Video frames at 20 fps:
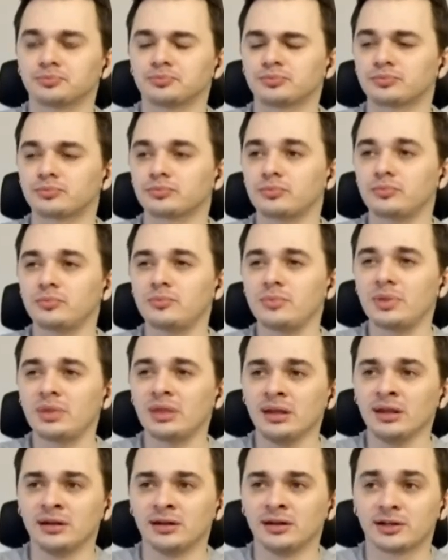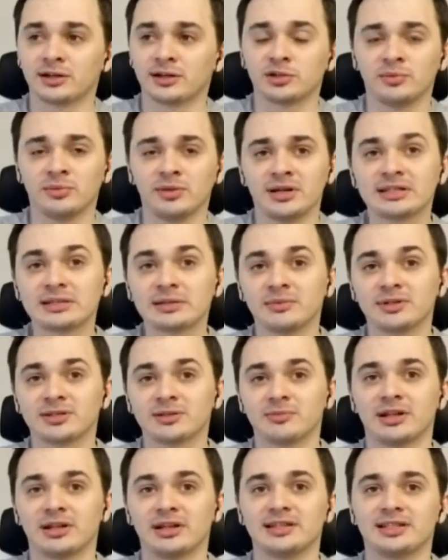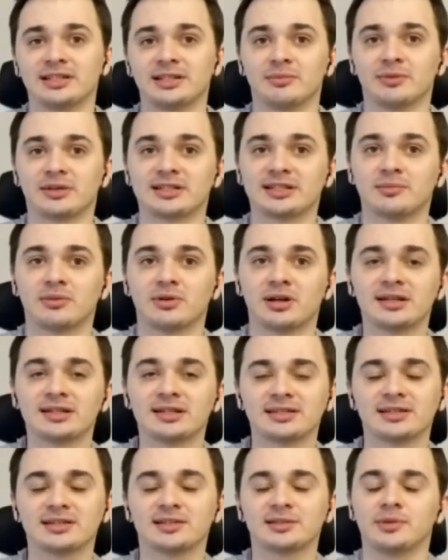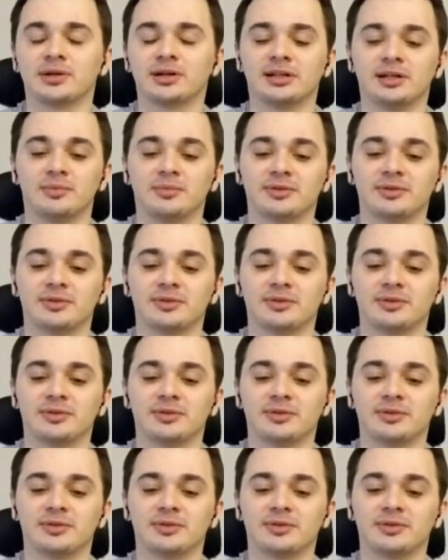simply by pressing a button called Start Debugging.